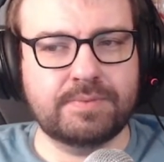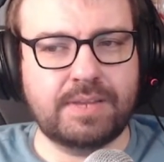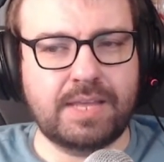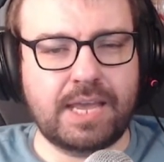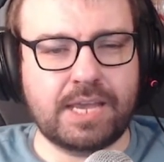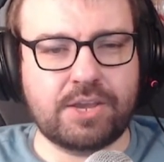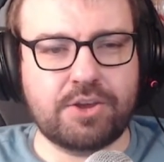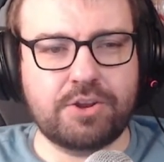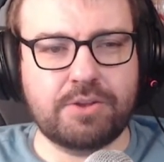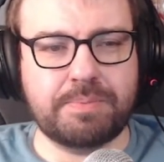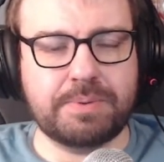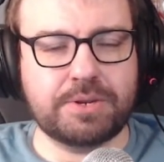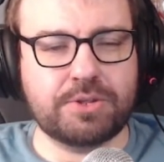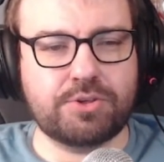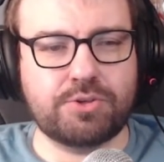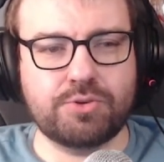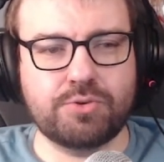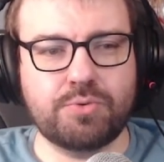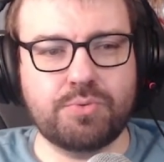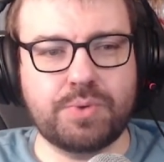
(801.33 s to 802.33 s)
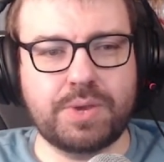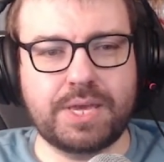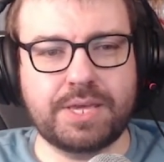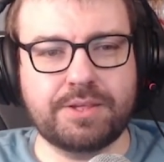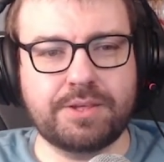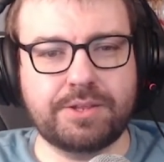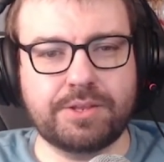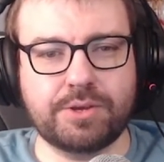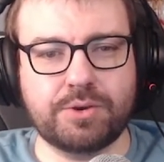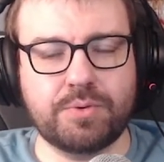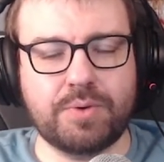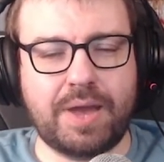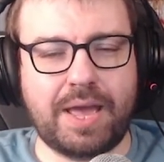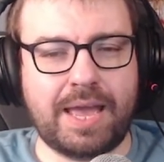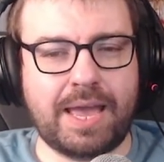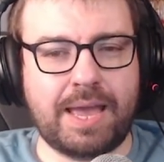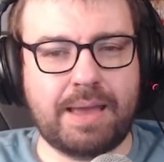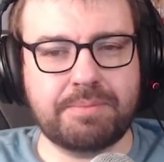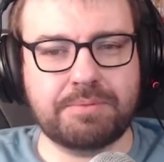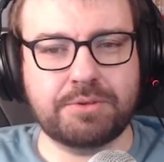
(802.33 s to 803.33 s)
It could have been so easy to go
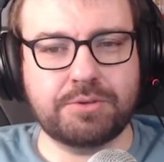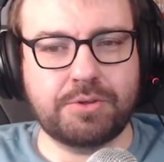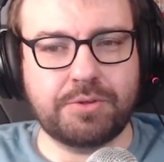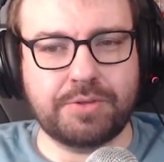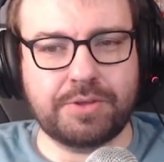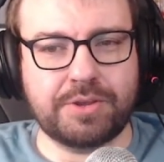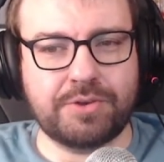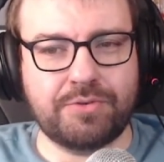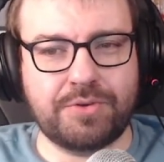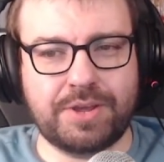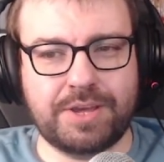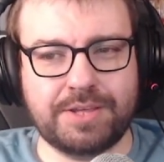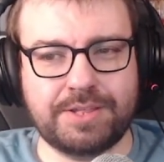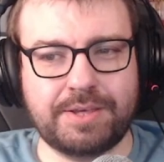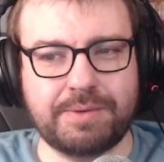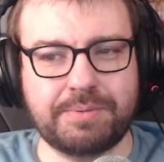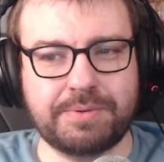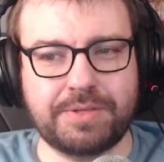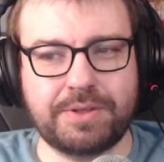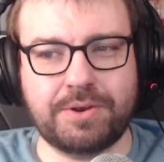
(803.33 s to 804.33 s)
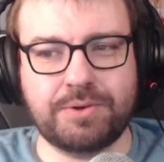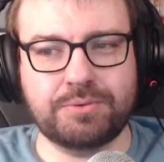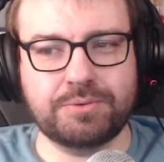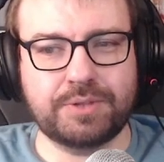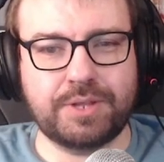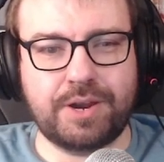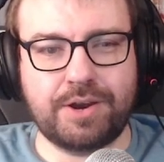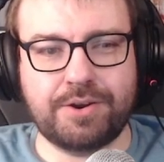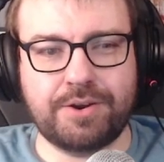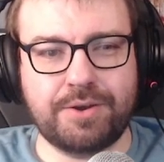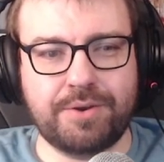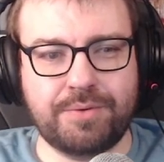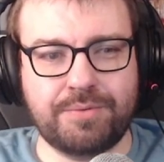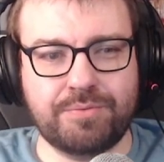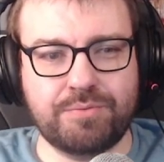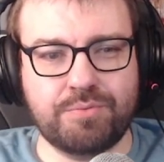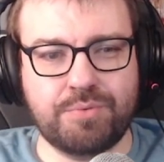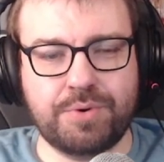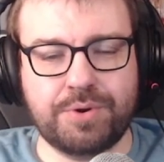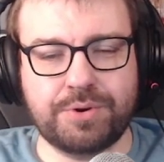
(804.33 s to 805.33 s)
absolutely crazy with an alternative
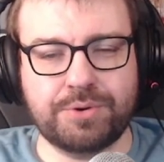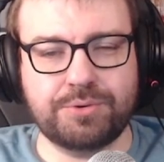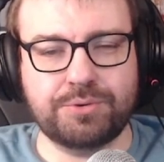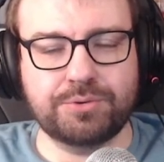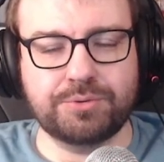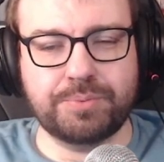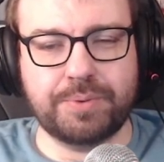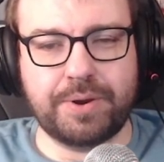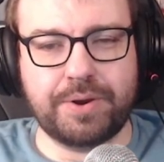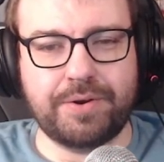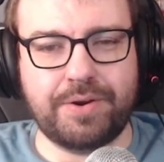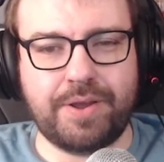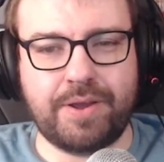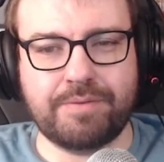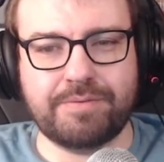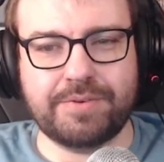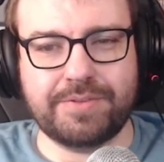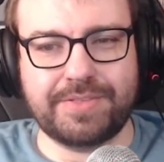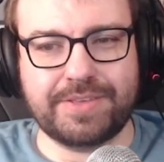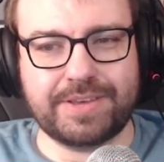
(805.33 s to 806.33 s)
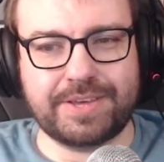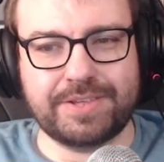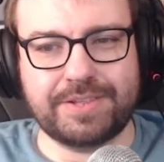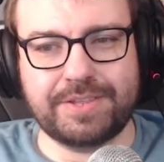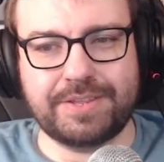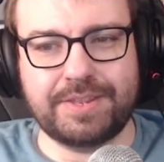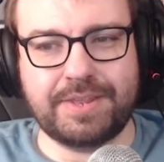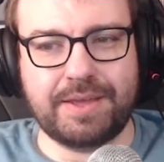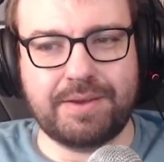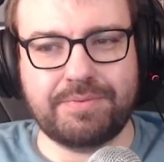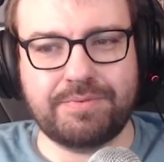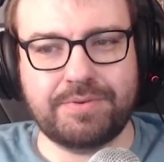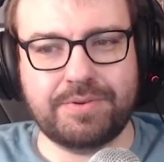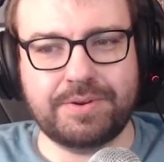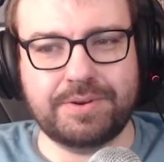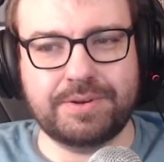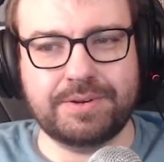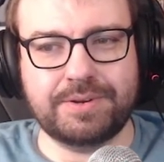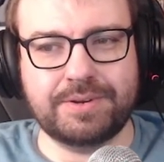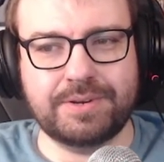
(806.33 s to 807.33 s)
world where everything is
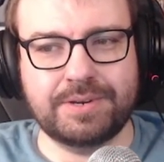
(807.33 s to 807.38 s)
different,